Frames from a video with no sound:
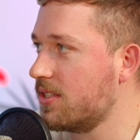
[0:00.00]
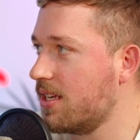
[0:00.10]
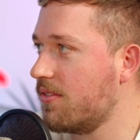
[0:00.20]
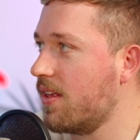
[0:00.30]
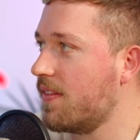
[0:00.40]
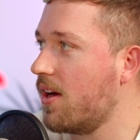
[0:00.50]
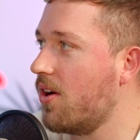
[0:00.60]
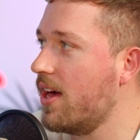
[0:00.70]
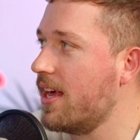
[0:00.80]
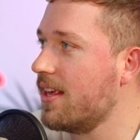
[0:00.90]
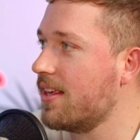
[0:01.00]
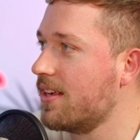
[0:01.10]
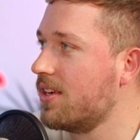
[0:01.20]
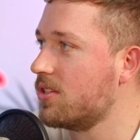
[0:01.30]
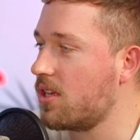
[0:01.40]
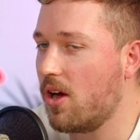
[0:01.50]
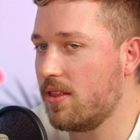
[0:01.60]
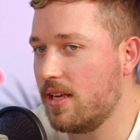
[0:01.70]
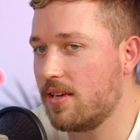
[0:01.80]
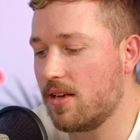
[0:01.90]
yourself like that. I that I
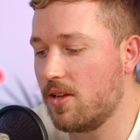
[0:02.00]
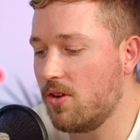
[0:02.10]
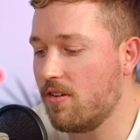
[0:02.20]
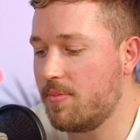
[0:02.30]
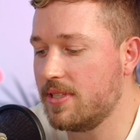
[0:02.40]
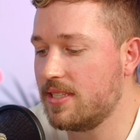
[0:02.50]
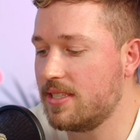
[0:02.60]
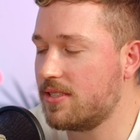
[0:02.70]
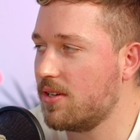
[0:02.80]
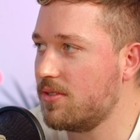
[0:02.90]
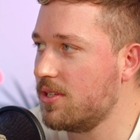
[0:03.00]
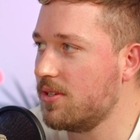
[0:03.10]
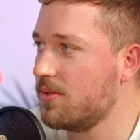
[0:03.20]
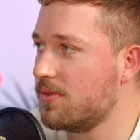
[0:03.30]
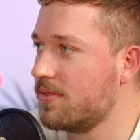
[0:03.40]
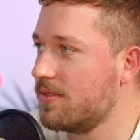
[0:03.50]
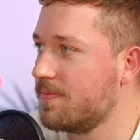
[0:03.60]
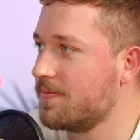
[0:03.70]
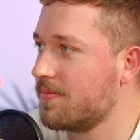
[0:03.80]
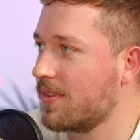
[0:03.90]
think a lot of businesses don't do
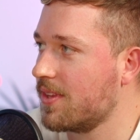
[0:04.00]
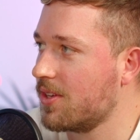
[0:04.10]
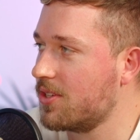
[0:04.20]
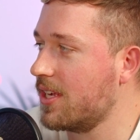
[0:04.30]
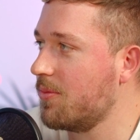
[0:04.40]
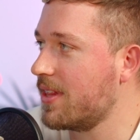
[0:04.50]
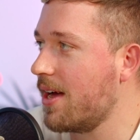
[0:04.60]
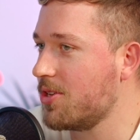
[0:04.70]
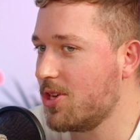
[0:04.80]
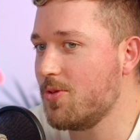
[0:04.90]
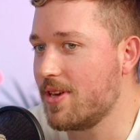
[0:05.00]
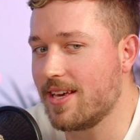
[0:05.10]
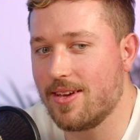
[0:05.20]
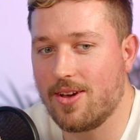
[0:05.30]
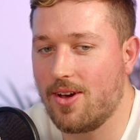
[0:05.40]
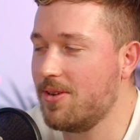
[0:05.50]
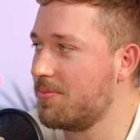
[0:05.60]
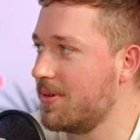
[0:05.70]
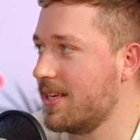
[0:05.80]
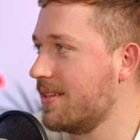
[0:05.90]
because hmm. without you here,
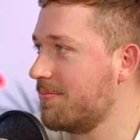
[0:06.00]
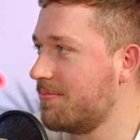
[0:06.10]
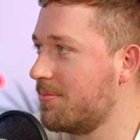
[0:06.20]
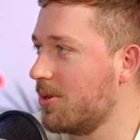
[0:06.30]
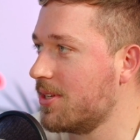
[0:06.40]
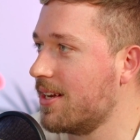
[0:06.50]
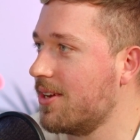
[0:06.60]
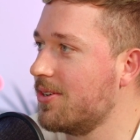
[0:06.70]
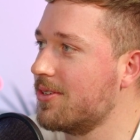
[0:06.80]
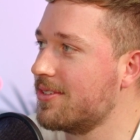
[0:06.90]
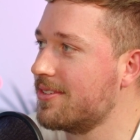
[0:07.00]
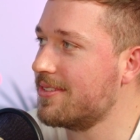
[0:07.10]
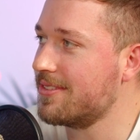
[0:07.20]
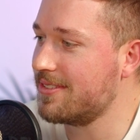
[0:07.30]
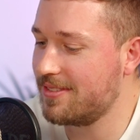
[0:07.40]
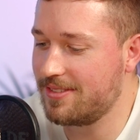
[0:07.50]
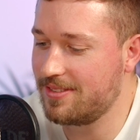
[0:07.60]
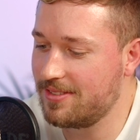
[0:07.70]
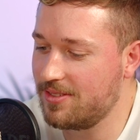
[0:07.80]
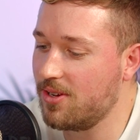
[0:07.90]
I'd be plodding along
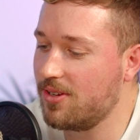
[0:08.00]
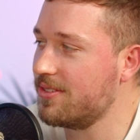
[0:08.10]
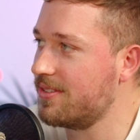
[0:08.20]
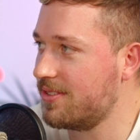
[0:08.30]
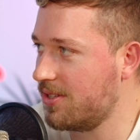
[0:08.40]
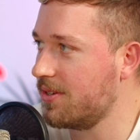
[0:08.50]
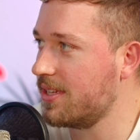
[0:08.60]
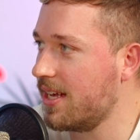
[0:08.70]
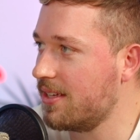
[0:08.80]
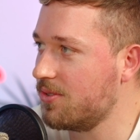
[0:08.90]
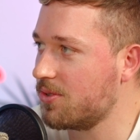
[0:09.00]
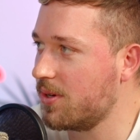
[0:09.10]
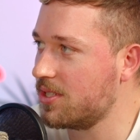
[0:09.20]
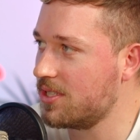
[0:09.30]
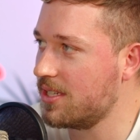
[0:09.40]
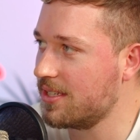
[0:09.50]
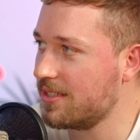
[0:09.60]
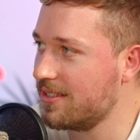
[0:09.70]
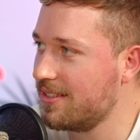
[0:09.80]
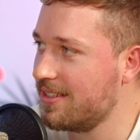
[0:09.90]
not doing that, not questioning.